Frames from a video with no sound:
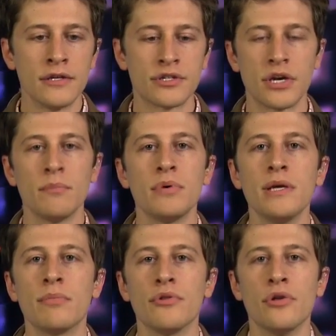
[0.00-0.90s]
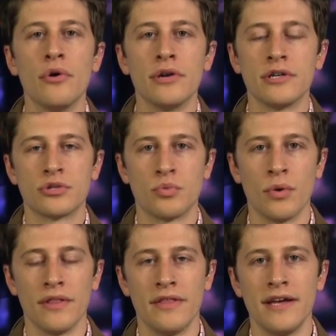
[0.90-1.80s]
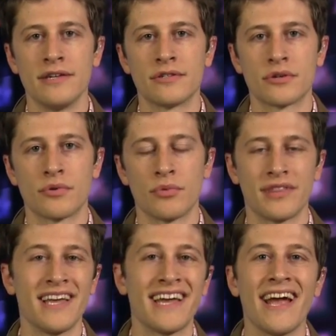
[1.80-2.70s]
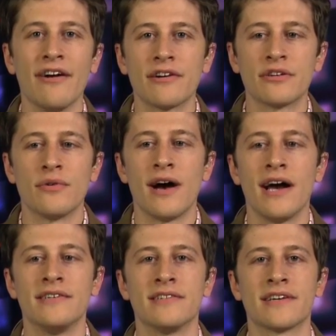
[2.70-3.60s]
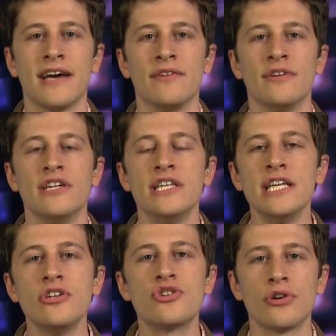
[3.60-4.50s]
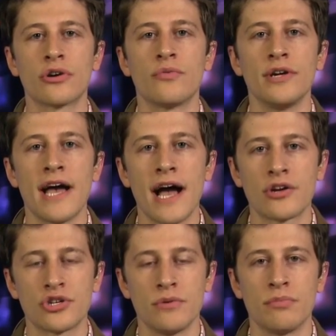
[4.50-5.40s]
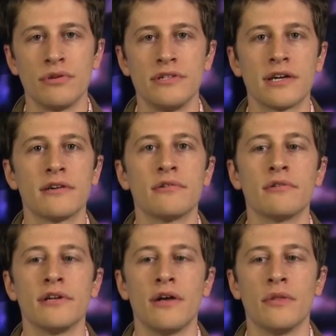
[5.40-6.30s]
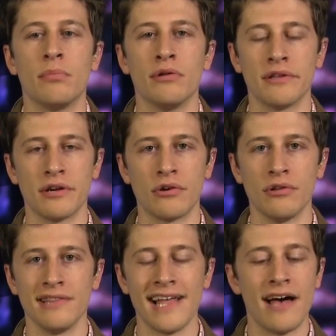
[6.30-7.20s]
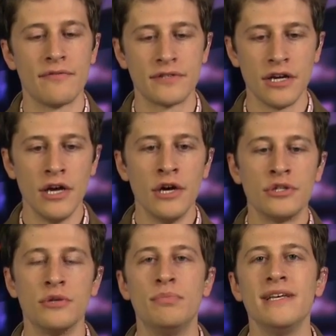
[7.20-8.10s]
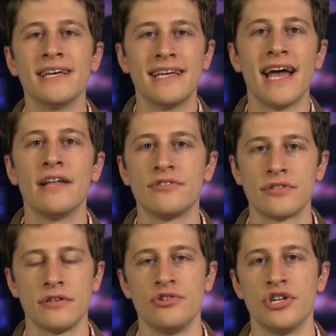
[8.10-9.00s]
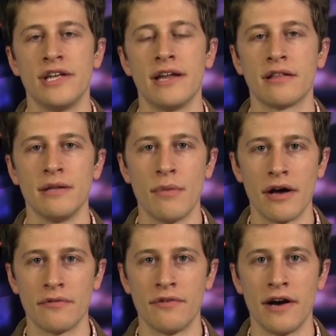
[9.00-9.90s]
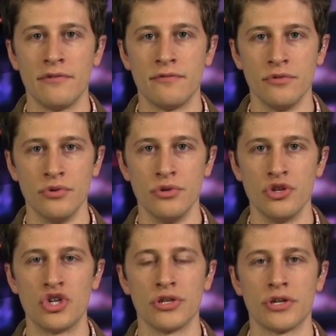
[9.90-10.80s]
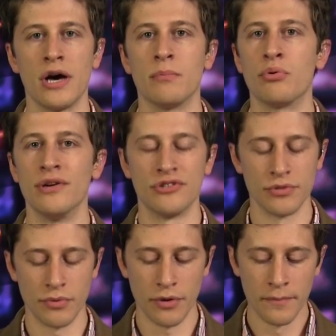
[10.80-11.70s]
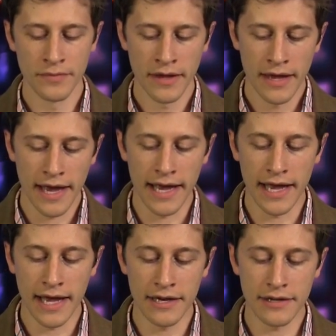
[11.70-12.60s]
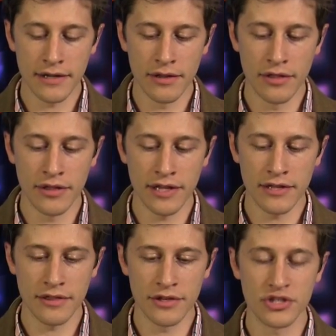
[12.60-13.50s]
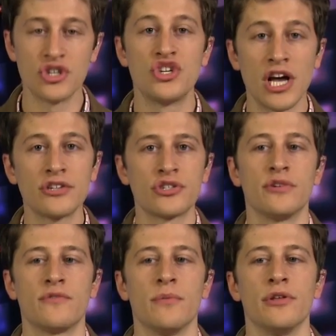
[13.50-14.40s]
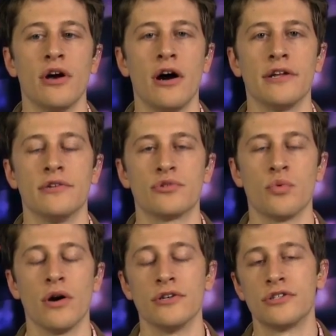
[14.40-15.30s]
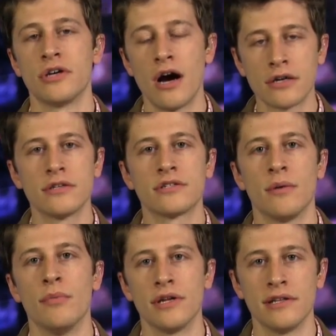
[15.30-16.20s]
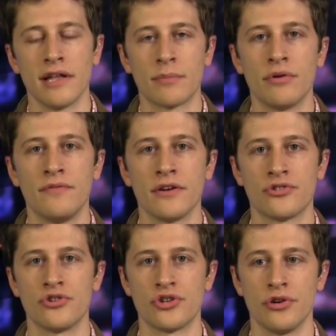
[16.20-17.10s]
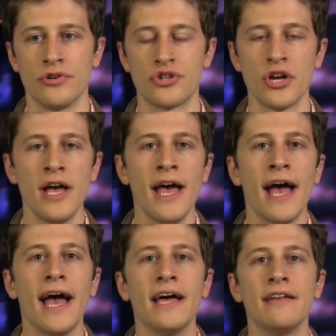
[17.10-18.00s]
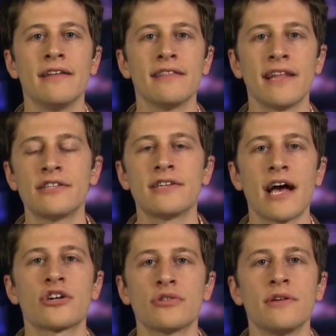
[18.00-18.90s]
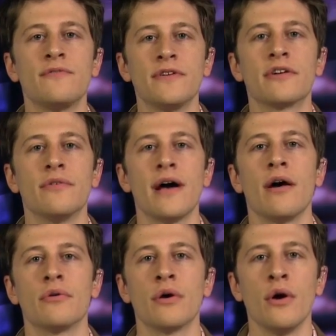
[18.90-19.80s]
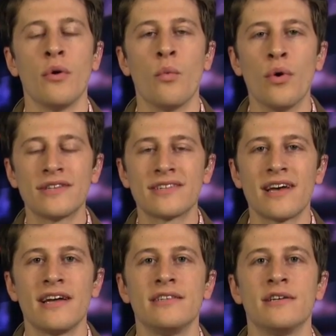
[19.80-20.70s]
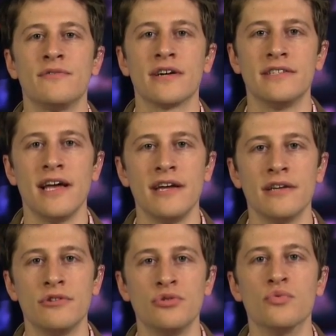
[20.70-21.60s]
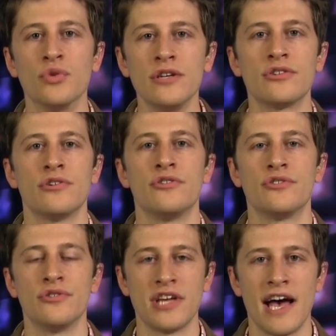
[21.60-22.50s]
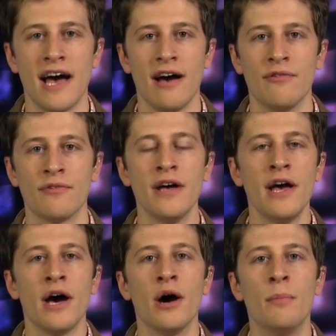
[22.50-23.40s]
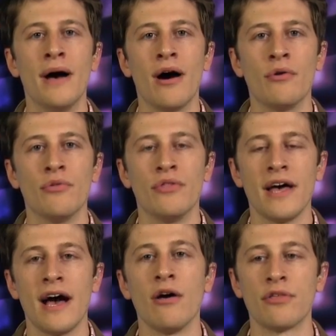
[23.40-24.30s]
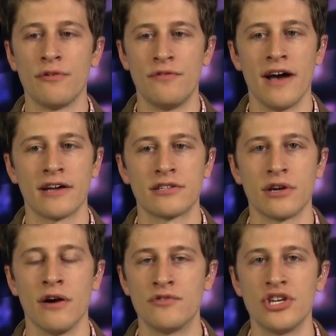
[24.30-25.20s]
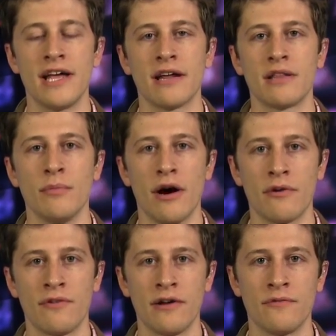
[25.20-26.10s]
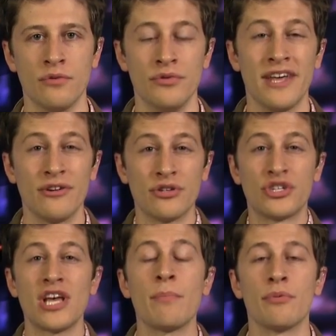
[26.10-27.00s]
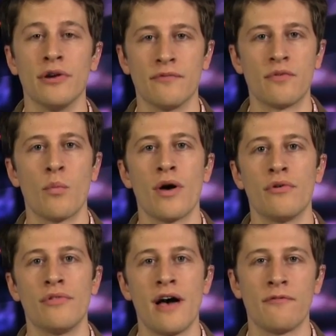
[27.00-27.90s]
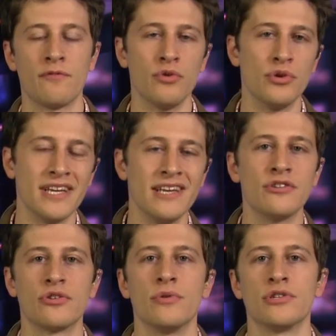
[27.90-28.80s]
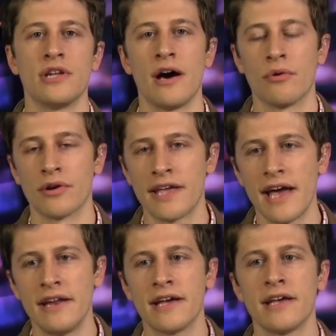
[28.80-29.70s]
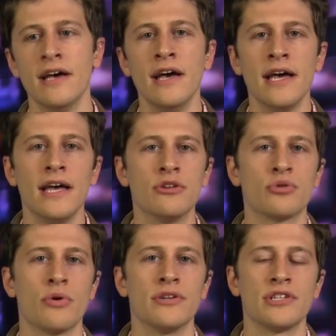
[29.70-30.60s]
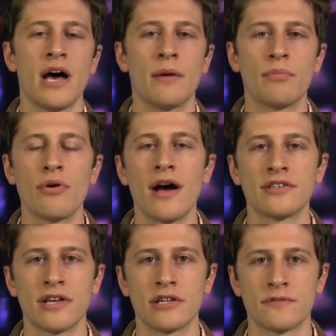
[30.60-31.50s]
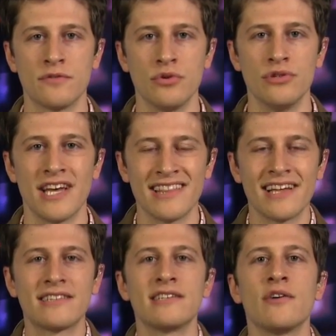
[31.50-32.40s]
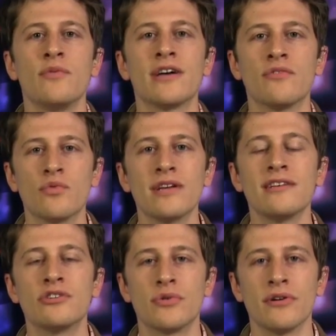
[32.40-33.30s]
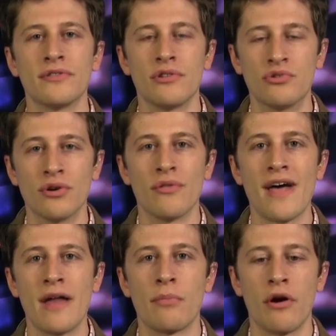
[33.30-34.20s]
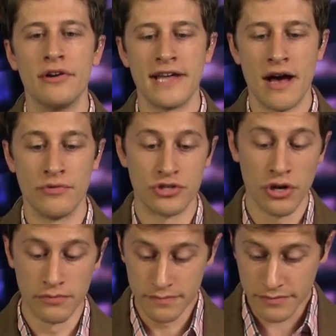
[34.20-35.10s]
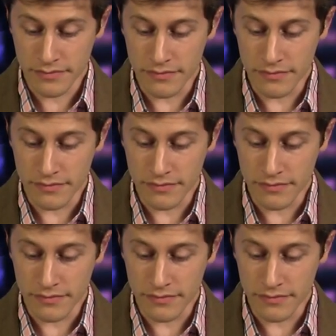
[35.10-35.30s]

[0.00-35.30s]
some people notice what they what they characterize as kind of a knee-jerk reaction, particularly on the political left, to be against genetically modified food just on principle. And the the suggestion from the audience was talk to somebody like Professor Church and let's actually figure out what scientific data do researchers have about the health effects of genetically modified food that are separate from whether that food is or is not organic, is or is not processed foods, and let's see if we can really drill, drill that part down. So